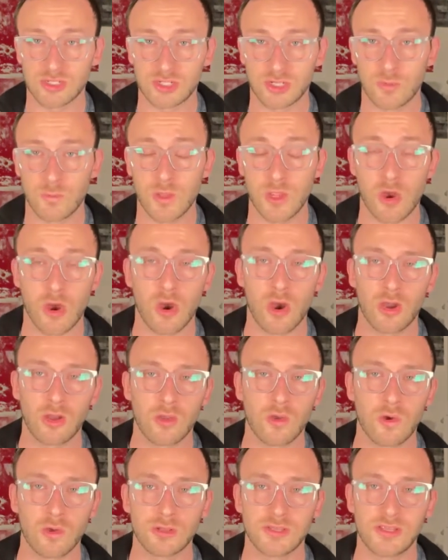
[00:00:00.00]
term, we are in
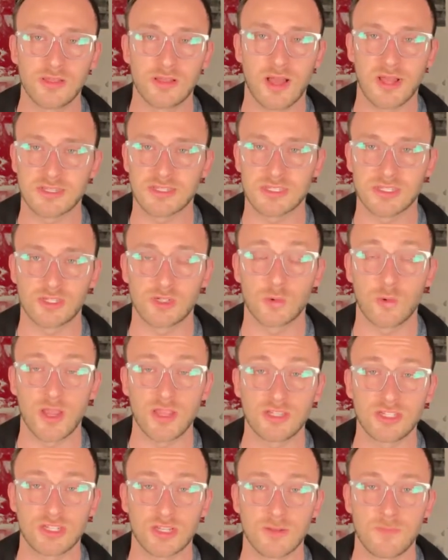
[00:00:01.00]
a Goldilocks
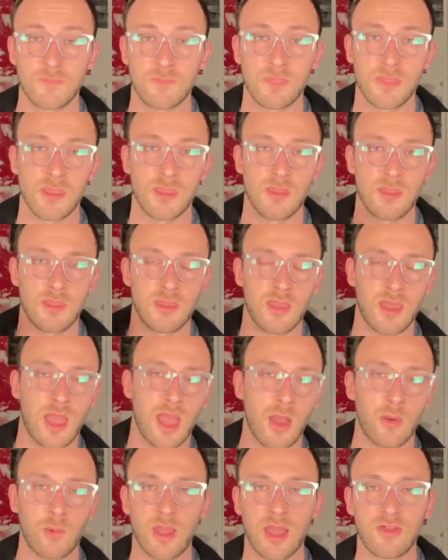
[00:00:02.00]
situation.
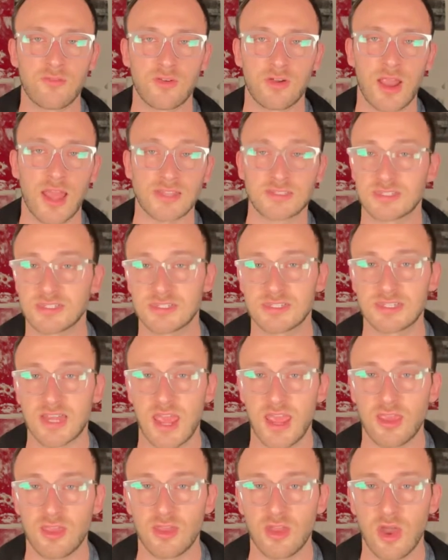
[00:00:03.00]
However, as the
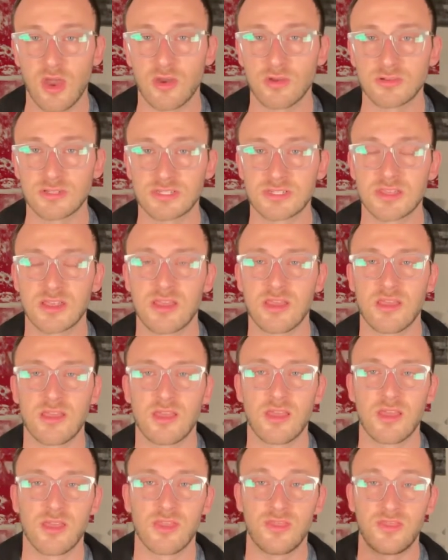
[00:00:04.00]
saying goes,
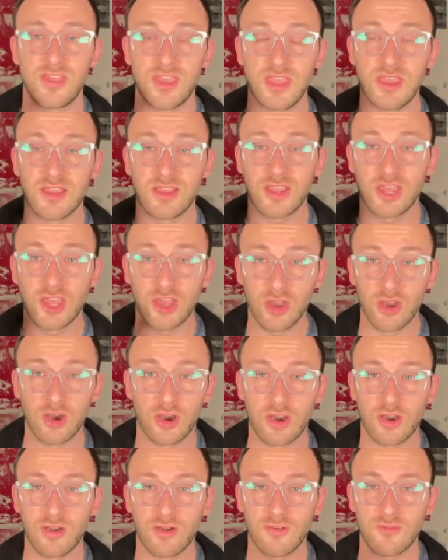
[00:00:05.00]
the
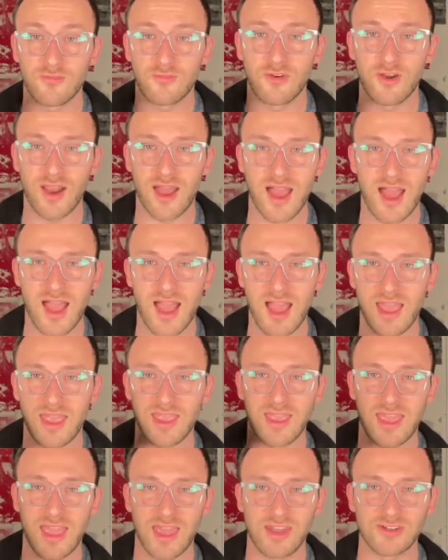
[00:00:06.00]
cure for
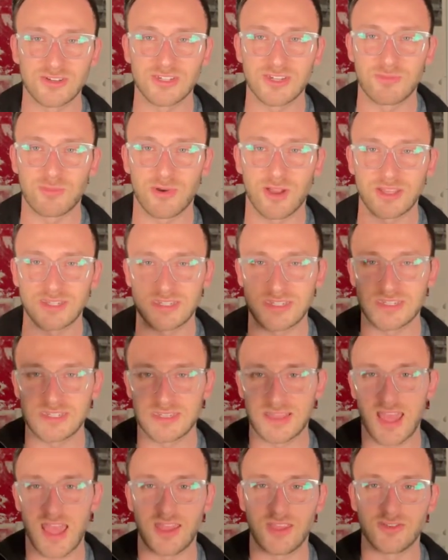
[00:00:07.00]
high energy prices,
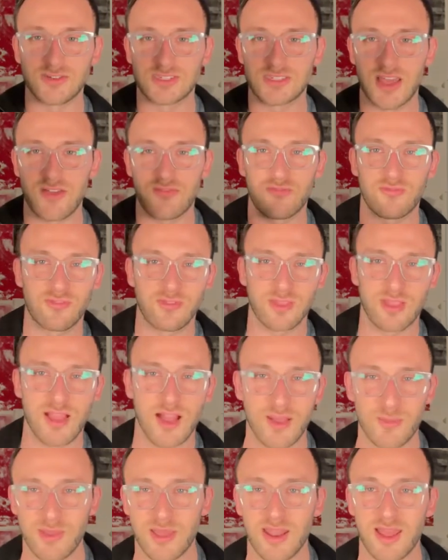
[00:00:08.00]
thank you, Steph, for the
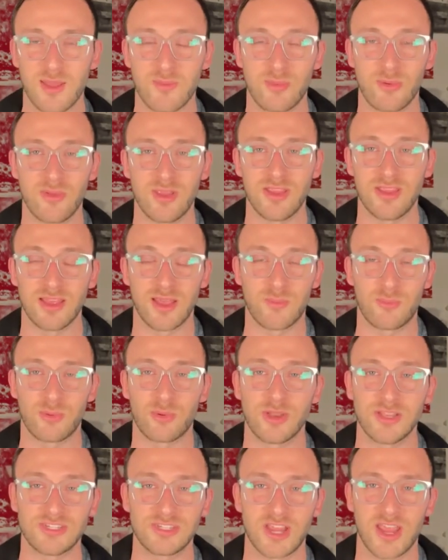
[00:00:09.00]
comment. I
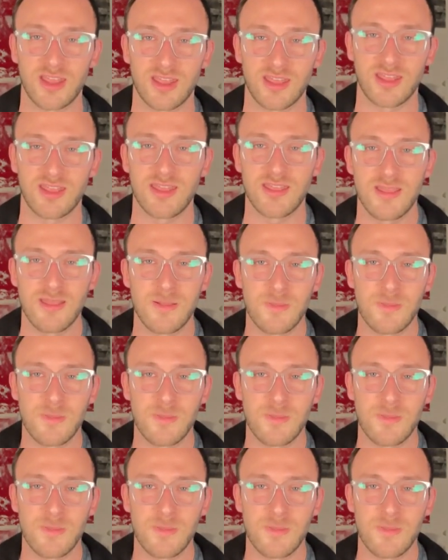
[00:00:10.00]
appreciate it.